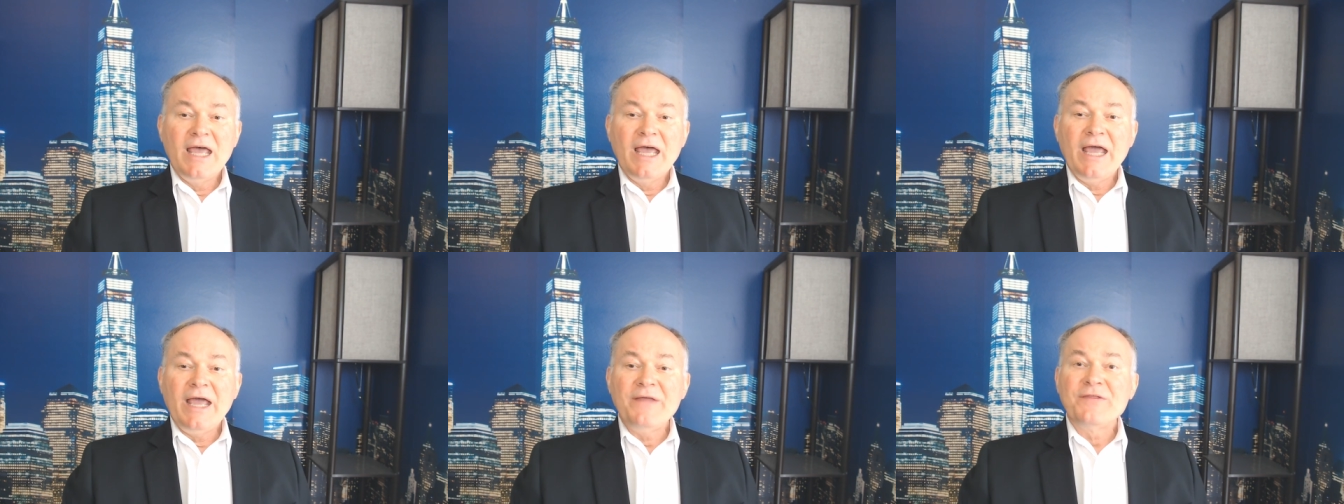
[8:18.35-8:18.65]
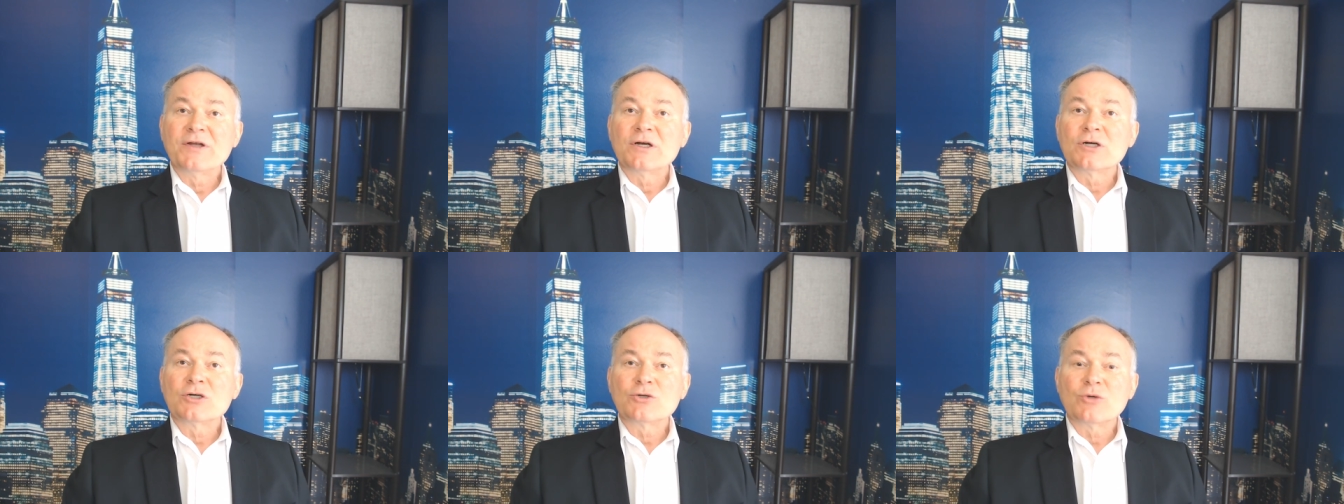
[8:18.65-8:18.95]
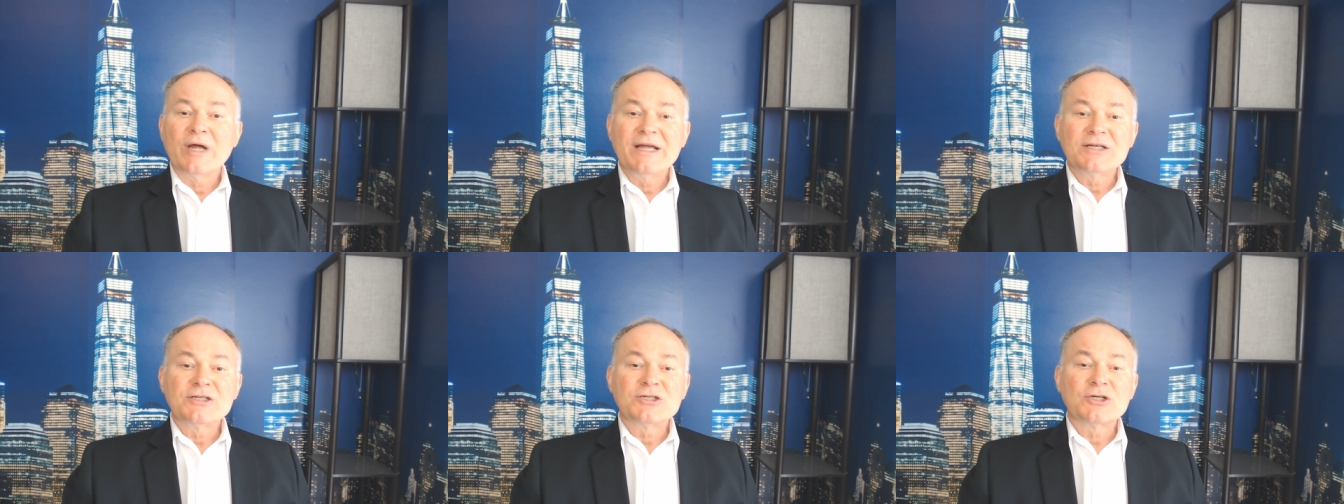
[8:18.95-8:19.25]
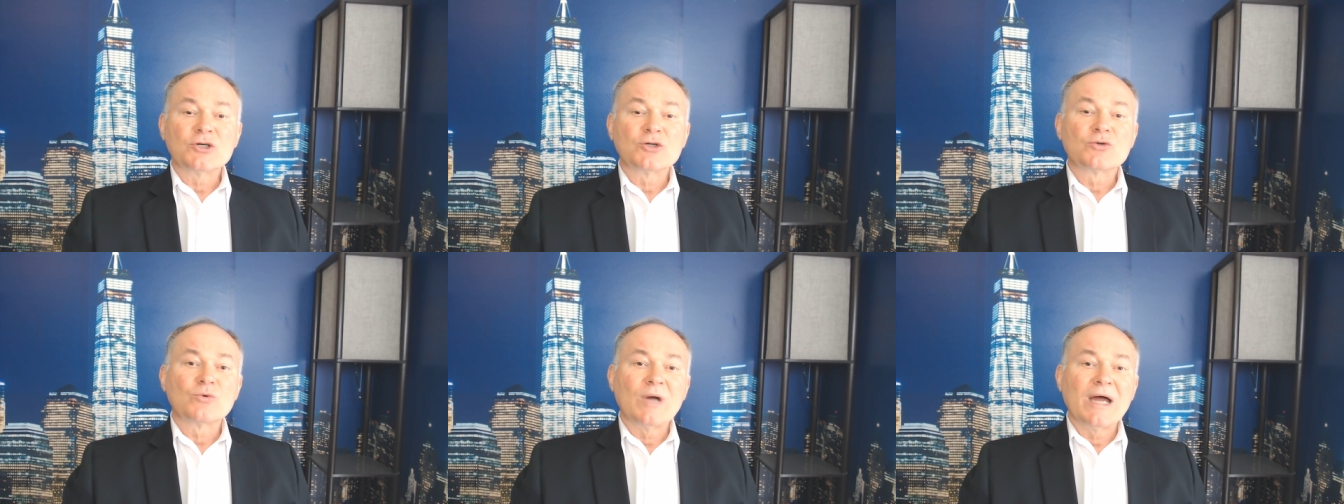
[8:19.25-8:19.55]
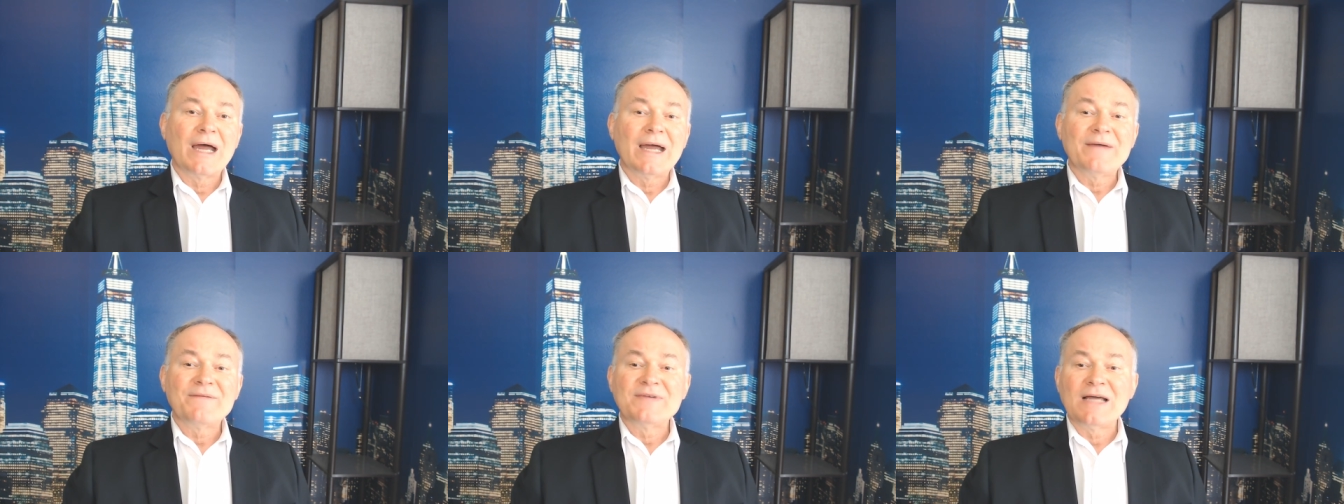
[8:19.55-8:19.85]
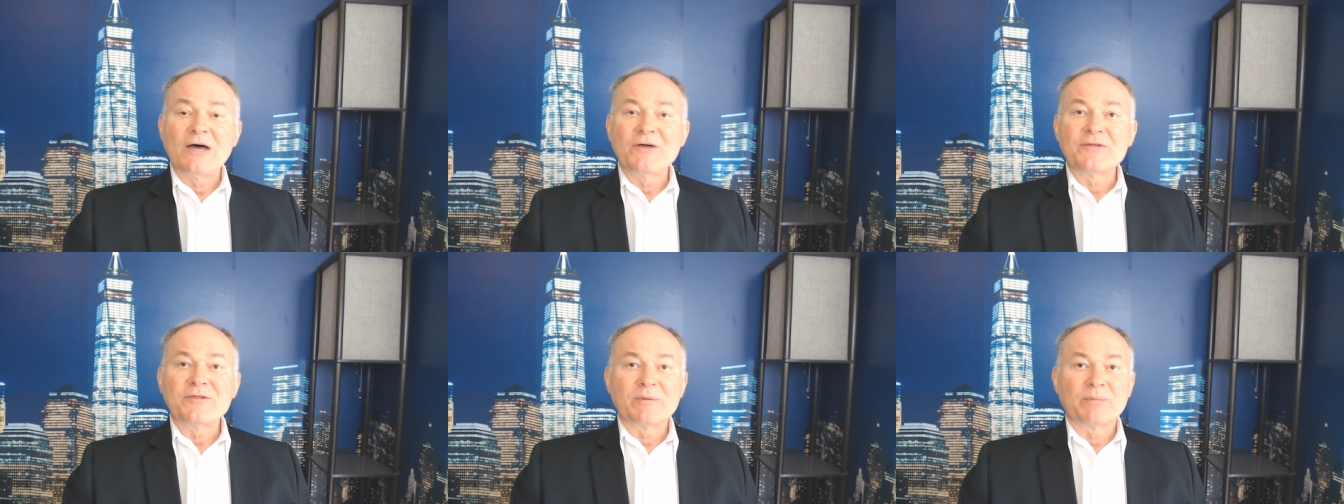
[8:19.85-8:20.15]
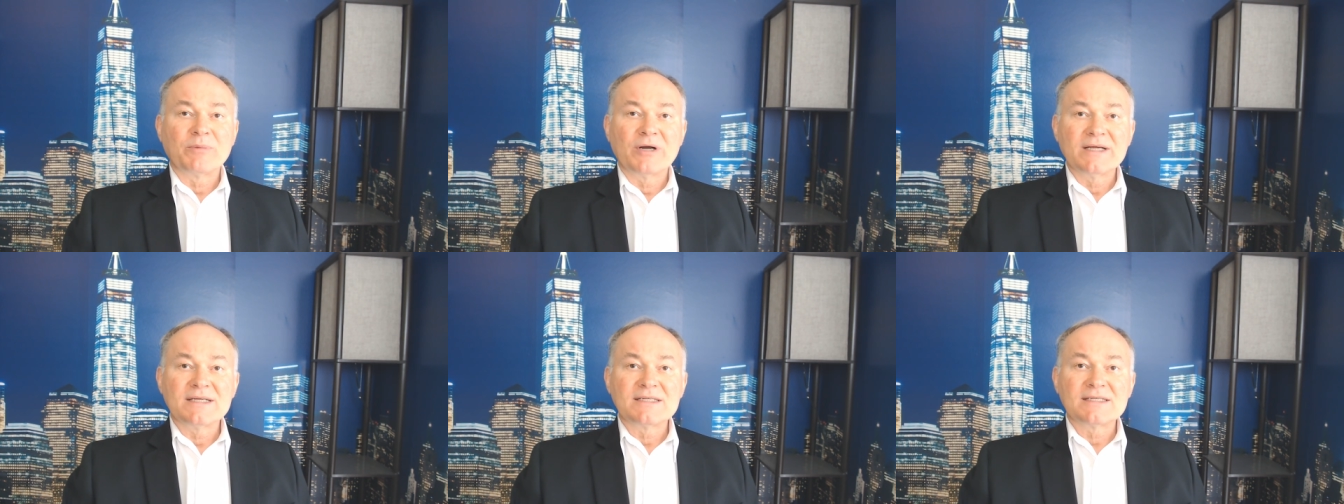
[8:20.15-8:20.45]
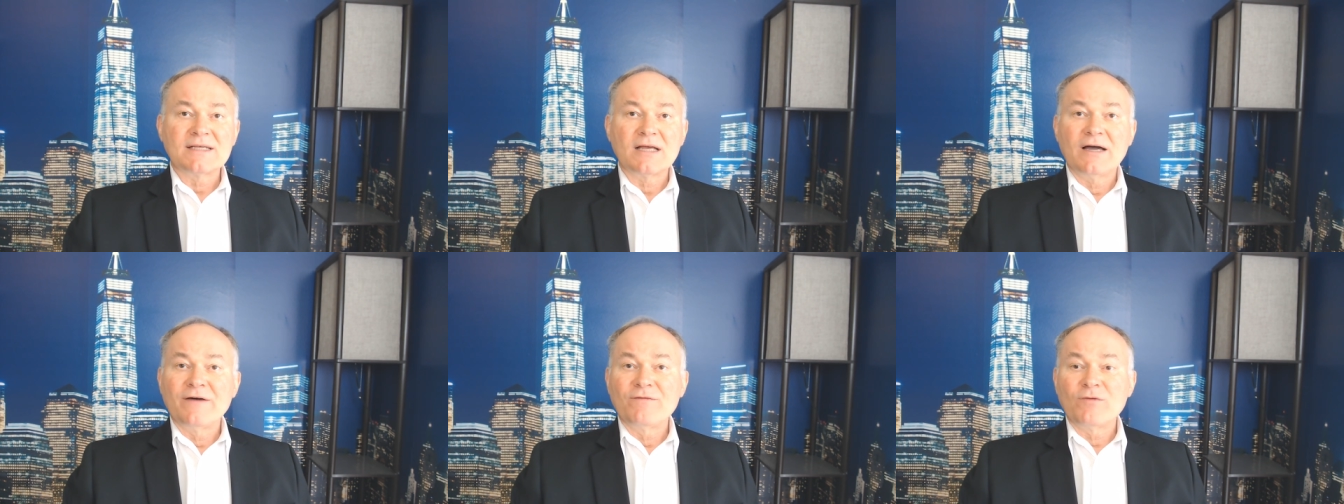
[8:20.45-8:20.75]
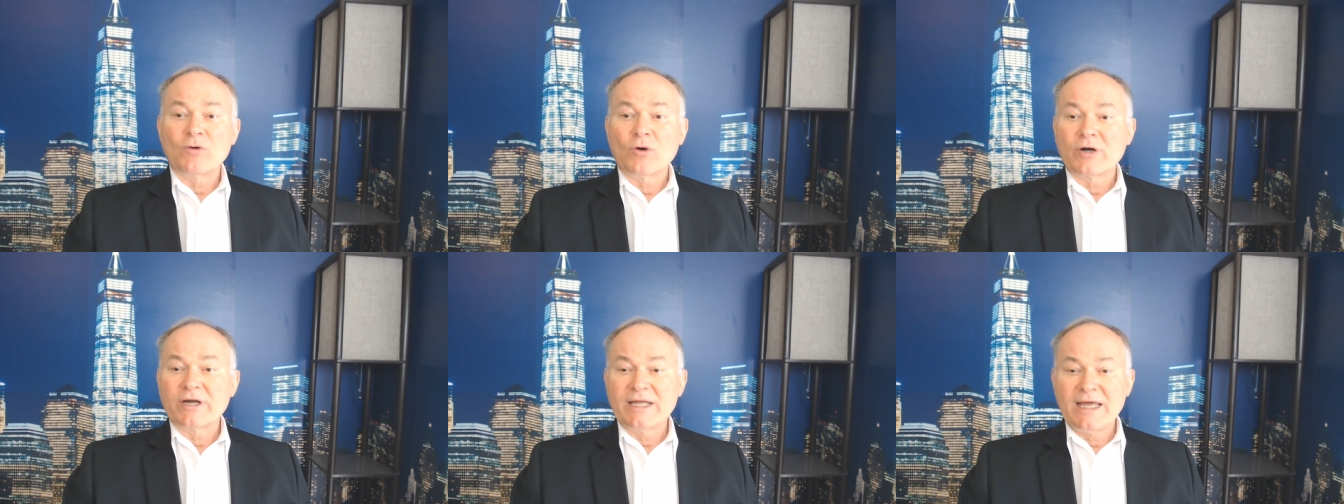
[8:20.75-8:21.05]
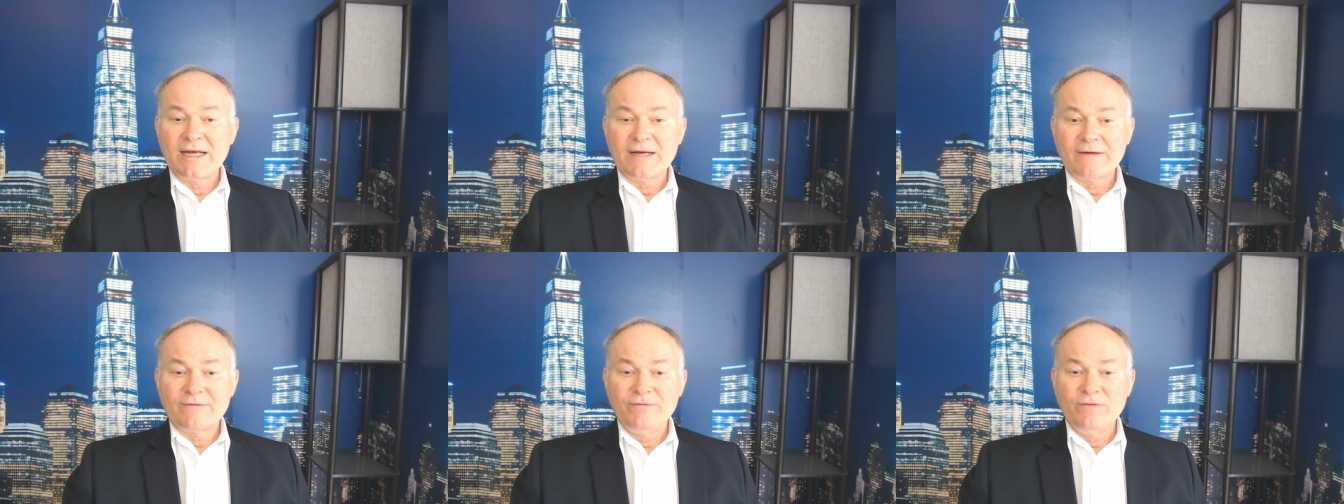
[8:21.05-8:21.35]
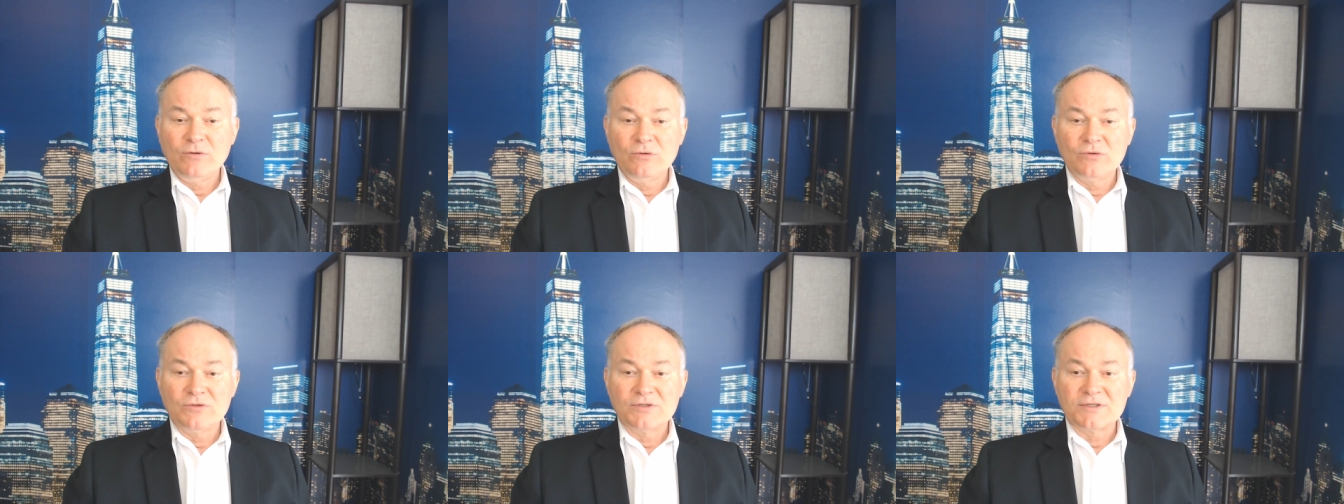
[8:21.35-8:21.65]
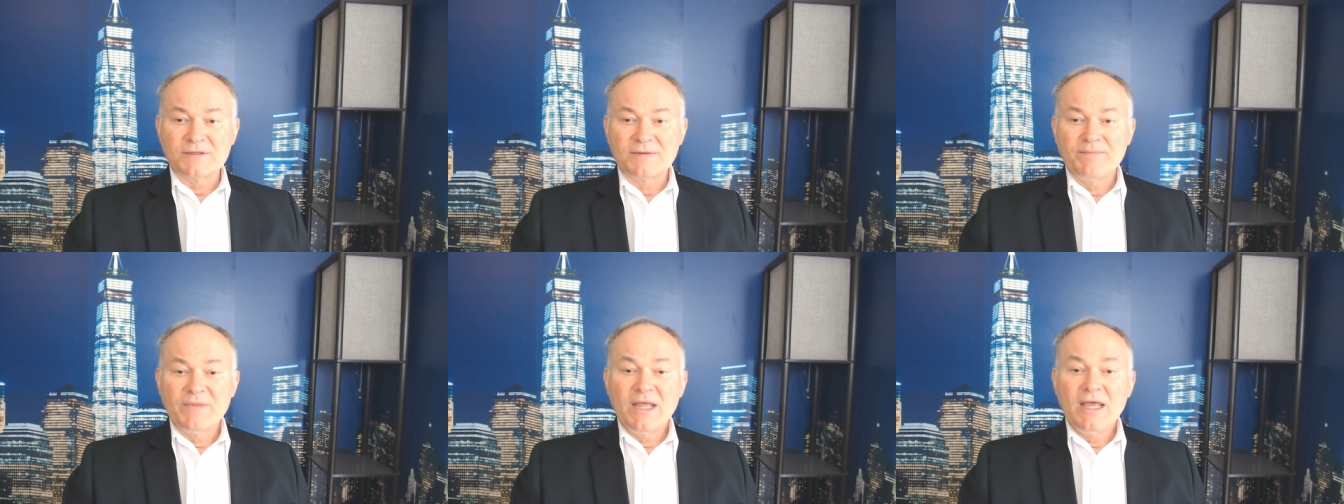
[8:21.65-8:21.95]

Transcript: and they're trying to drive down the price of organic foods.